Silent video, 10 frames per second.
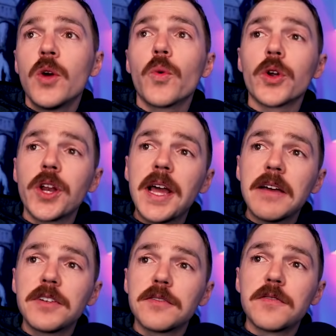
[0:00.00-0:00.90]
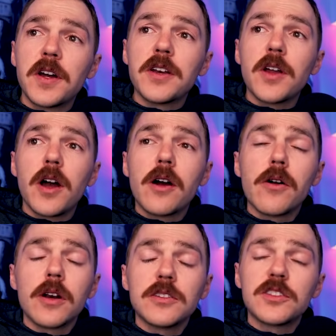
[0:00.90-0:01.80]
We're going to have to fund
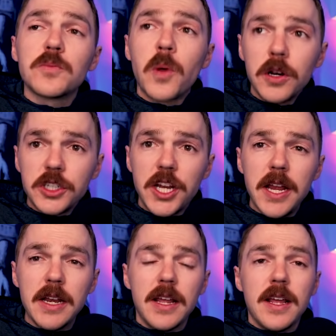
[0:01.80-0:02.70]
our smart chain.